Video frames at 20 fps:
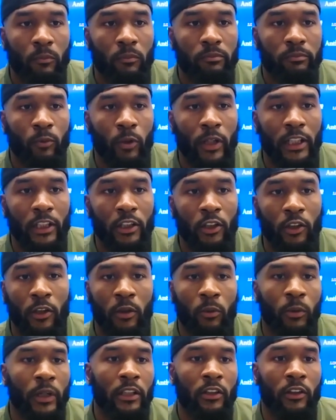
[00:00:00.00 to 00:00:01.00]
We didn't
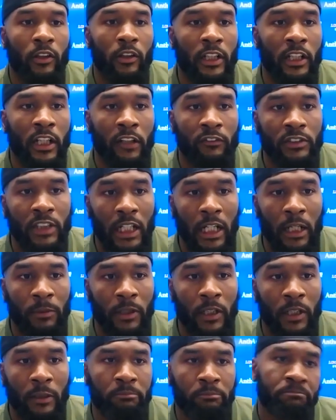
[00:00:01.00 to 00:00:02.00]
do a good enough job
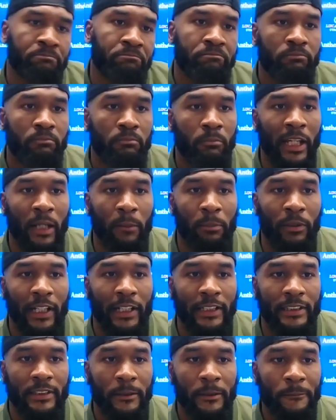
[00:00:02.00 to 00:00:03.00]
of making
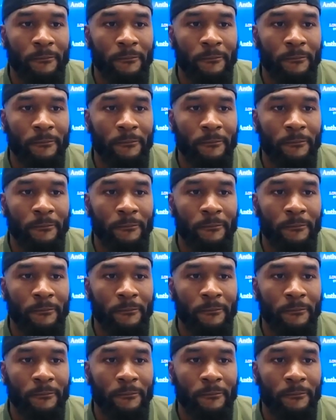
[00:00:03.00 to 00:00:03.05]
plays.